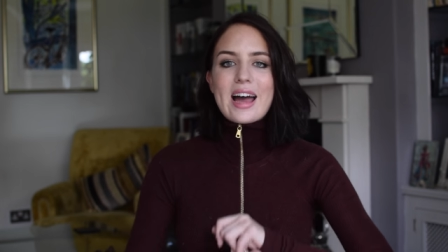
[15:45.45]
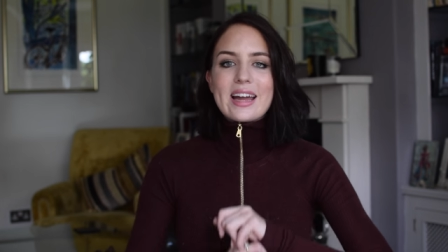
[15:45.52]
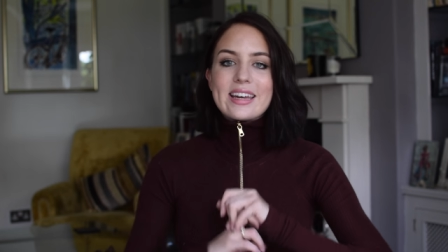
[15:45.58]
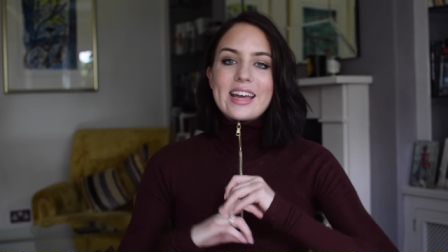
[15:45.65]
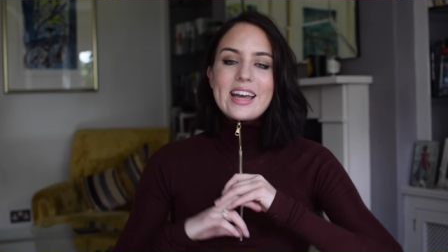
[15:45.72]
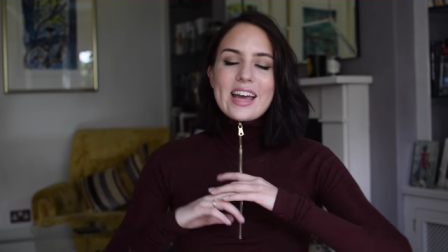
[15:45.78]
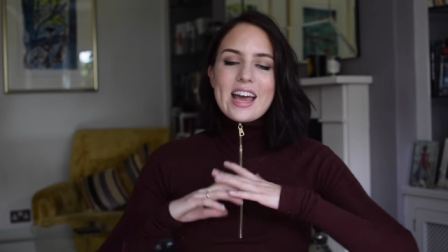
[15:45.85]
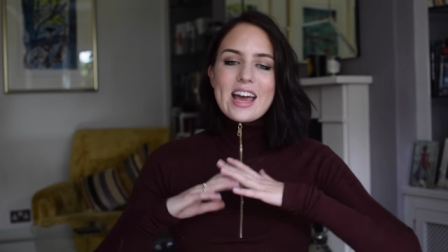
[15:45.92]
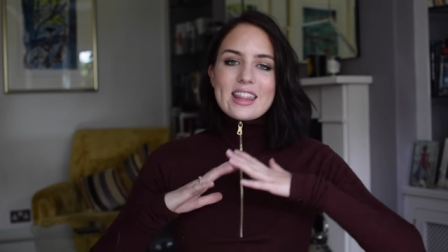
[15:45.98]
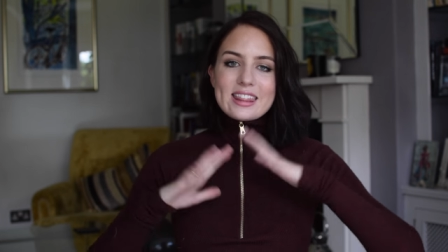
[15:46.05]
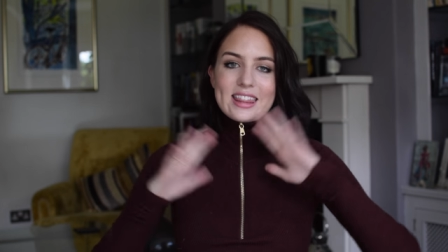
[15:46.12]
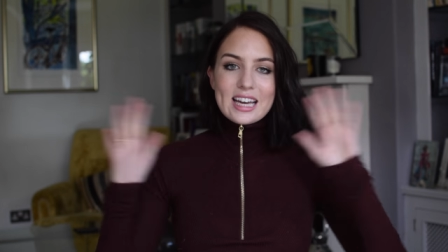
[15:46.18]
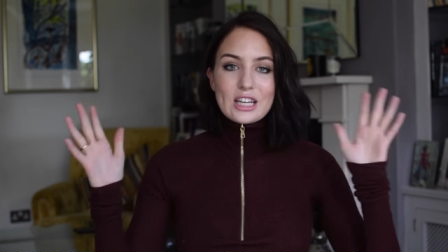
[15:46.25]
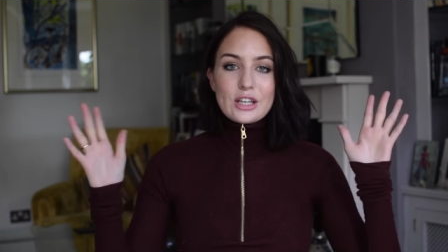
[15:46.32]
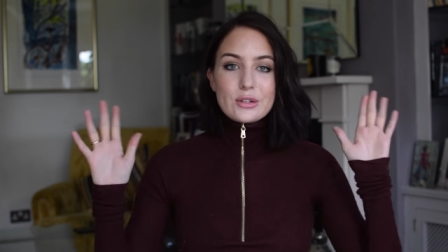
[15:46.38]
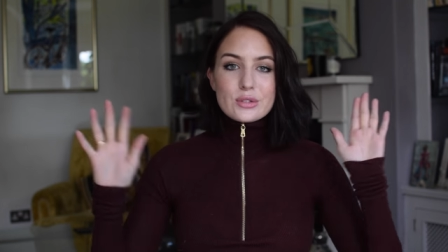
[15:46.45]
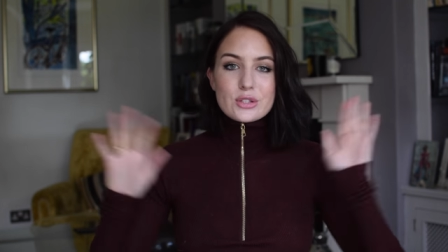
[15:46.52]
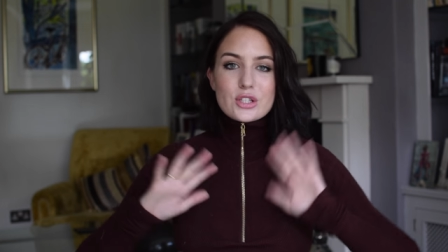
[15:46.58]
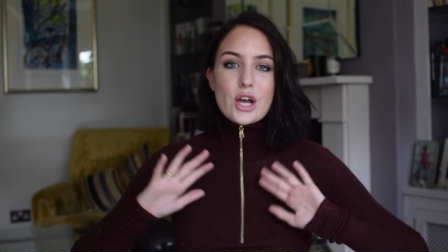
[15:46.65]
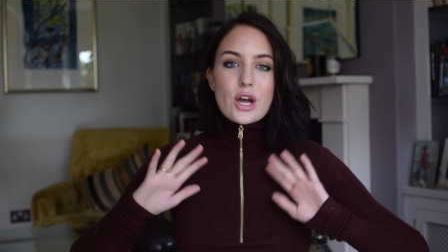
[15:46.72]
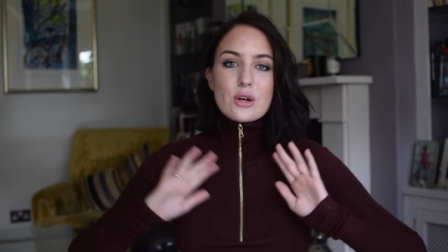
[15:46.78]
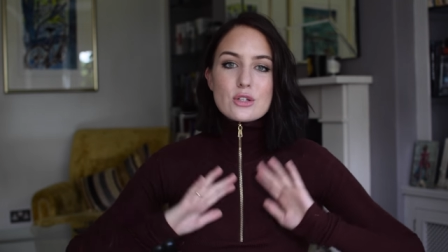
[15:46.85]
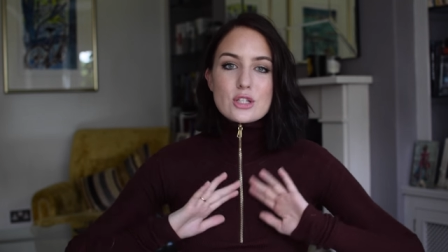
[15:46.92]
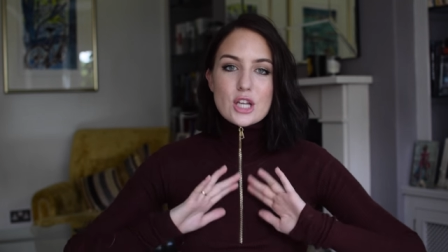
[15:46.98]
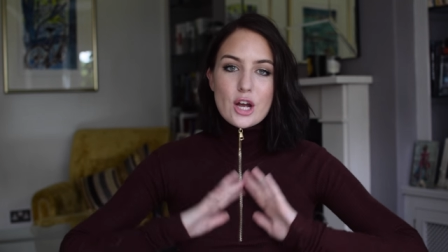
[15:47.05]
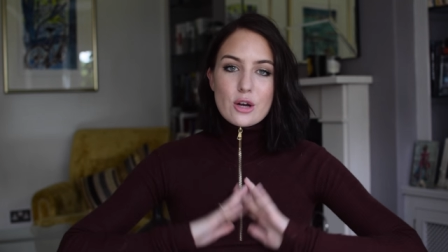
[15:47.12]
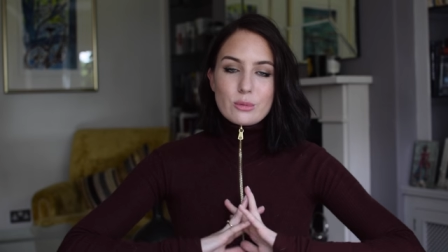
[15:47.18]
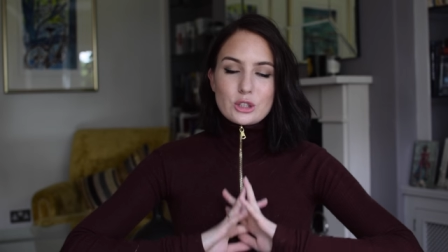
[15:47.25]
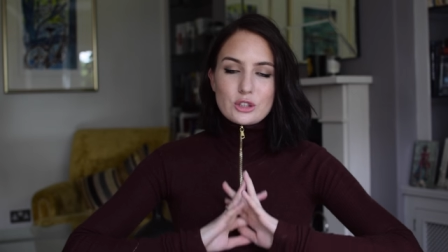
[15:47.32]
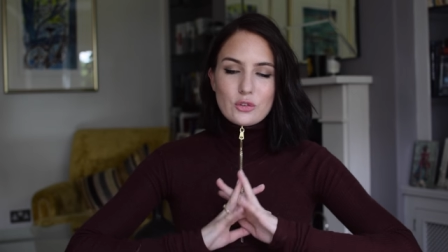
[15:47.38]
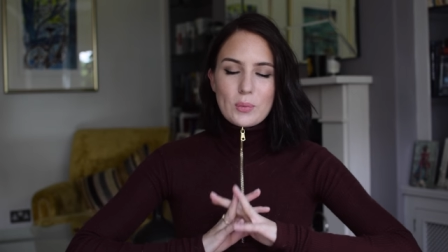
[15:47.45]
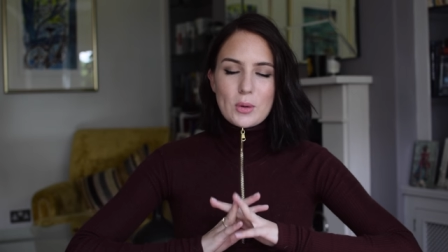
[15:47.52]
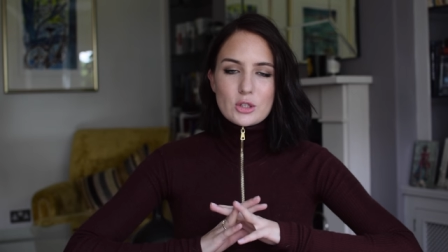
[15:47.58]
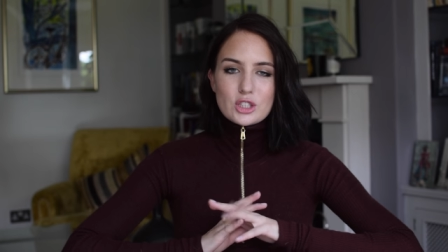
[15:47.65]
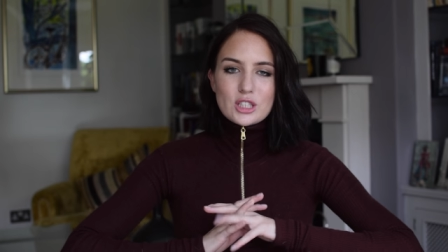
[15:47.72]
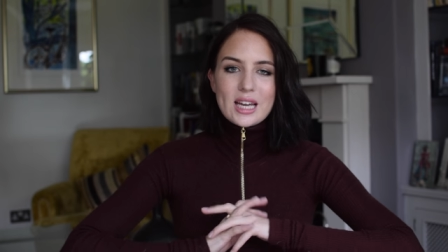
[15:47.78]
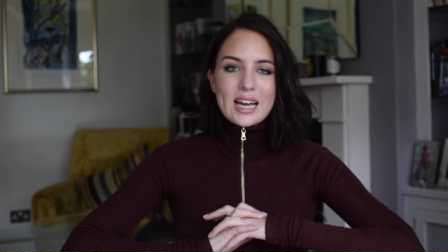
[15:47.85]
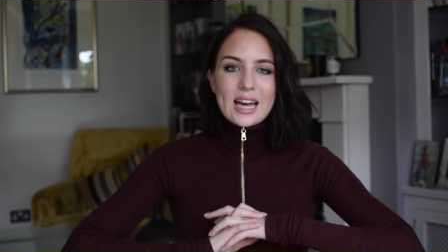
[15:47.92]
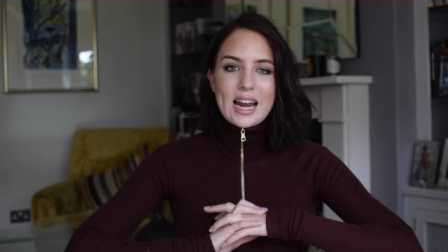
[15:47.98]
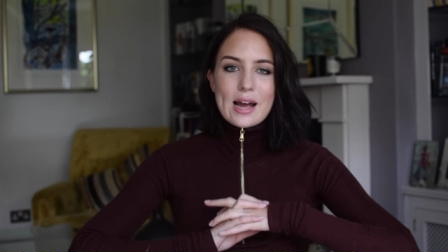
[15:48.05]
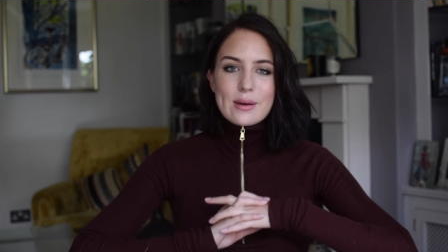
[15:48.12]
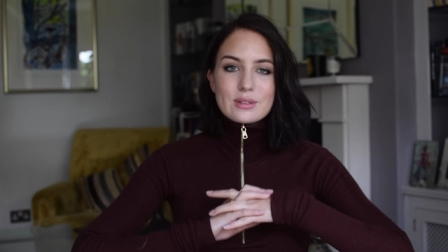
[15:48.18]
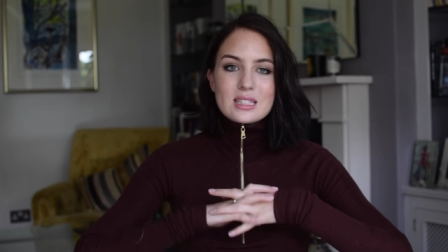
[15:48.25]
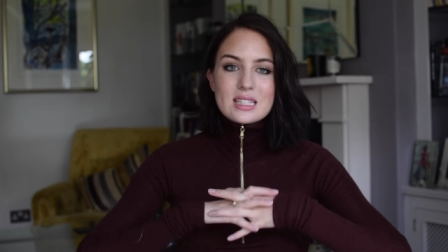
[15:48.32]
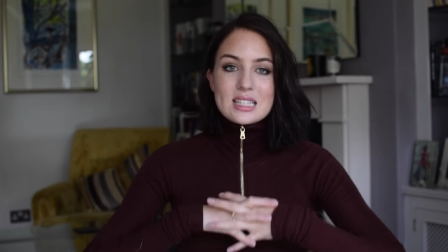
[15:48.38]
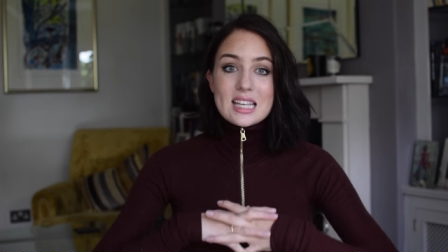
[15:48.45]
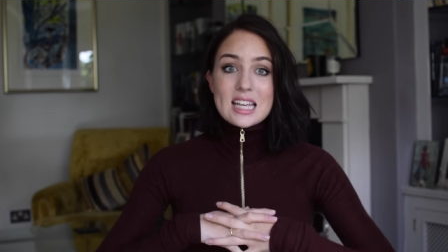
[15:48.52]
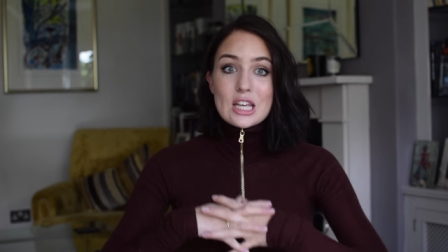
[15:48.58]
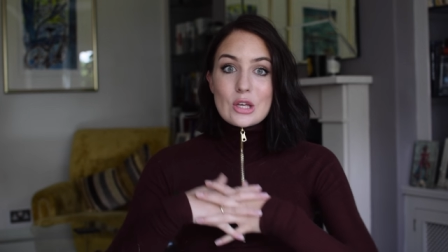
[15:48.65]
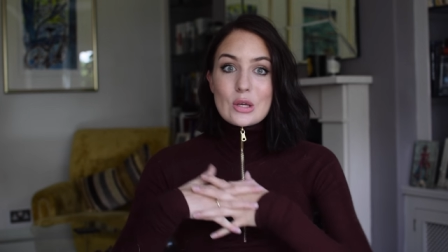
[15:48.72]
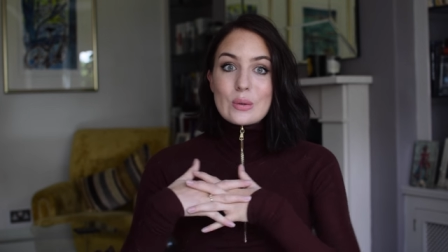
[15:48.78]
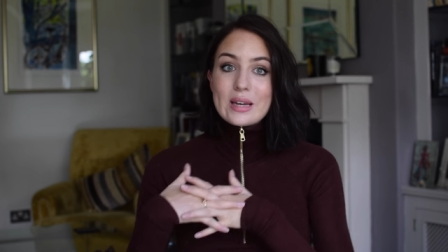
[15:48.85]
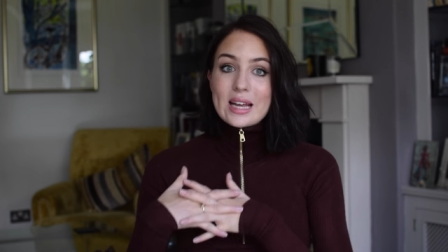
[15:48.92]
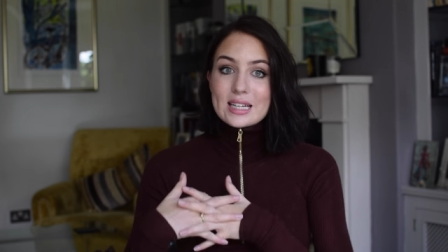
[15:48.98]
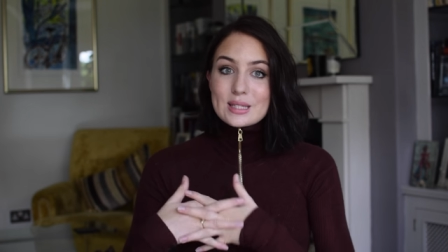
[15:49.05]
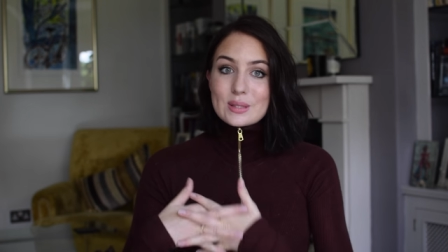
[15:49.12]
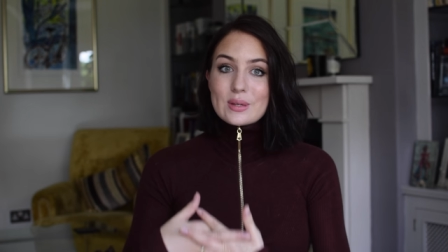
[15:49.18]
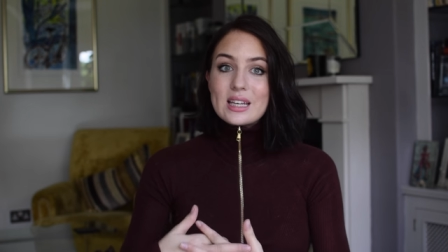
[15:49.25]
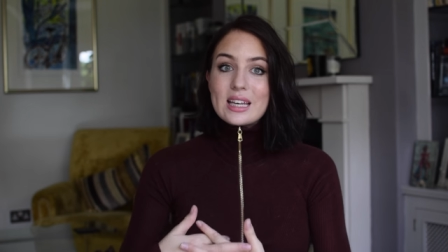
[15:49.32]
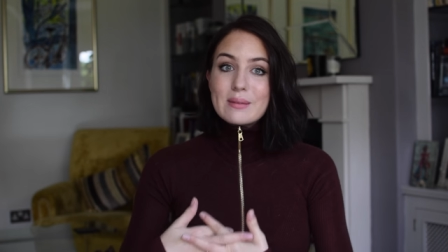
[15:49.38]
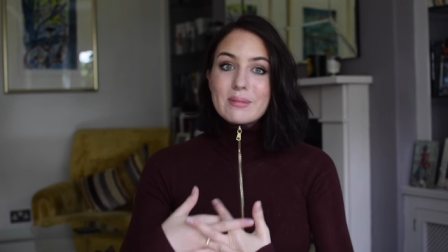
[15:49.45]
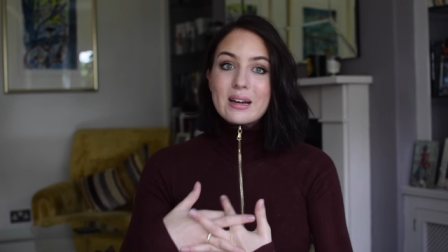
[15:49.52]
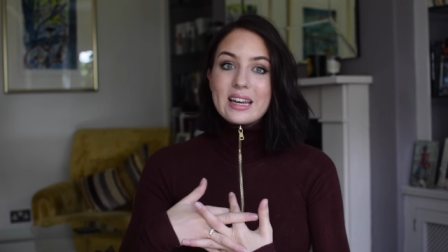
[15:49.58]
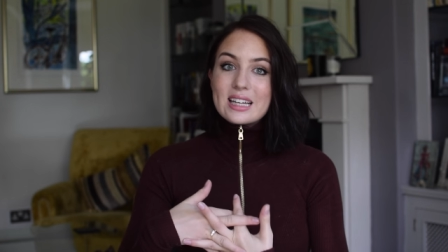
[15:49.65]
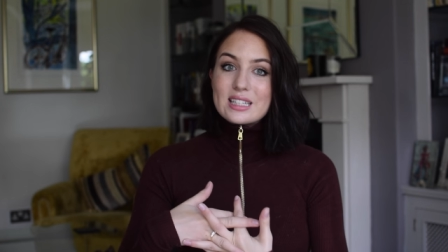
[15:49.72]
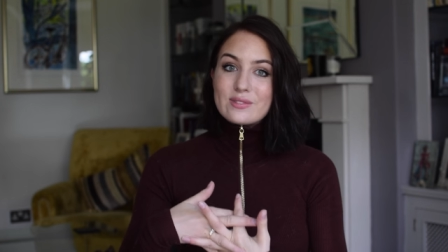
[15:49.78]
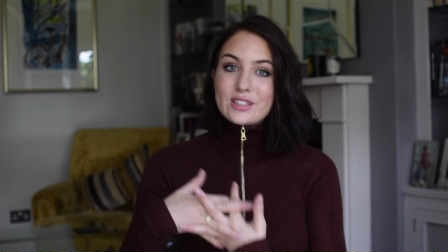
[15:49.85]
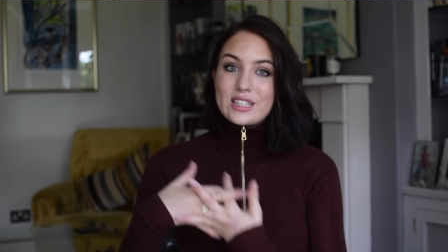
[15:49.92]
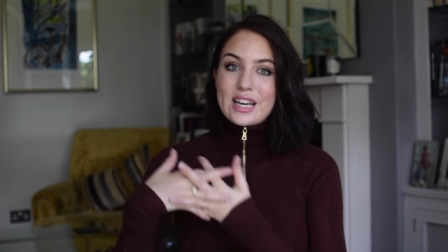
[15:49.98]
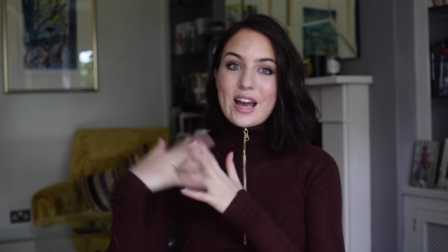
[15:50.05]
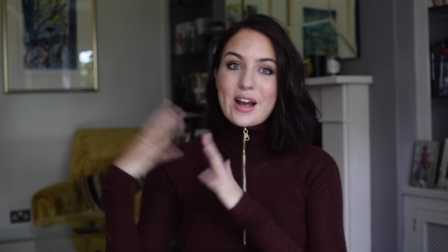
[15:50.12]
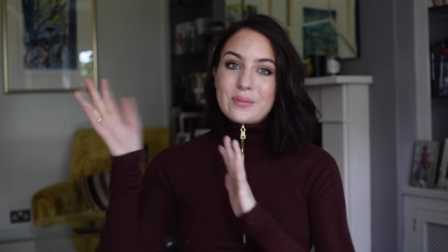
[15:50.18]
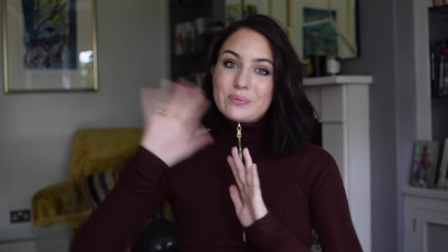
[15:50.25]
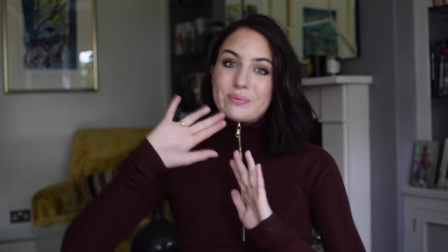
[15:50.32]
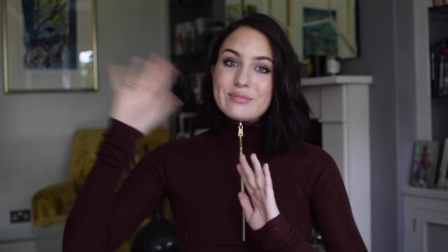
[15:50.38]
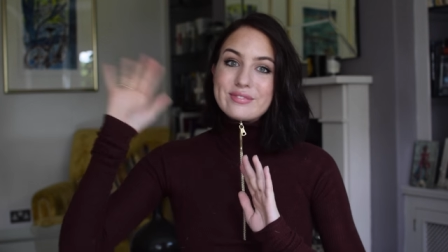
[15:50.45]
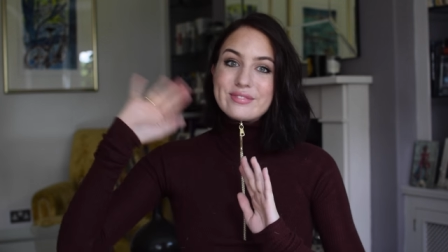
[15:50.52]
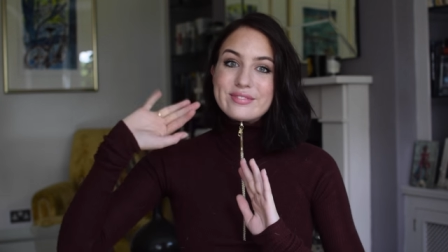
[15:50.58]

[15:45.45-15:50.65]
And thank you so, so much for watching, and I will see you next week in my next video.